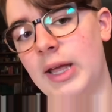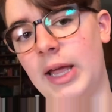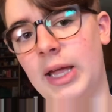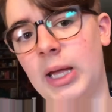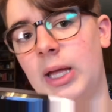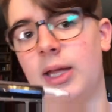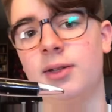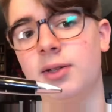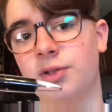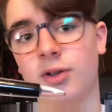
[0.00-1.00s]
and
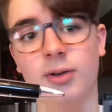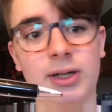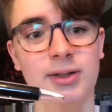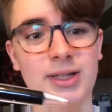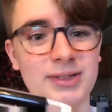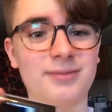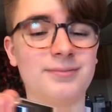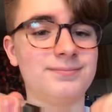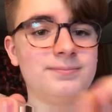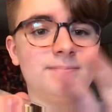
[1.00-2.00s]
there's already like
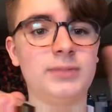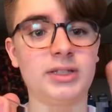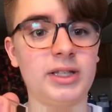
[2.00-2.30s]
a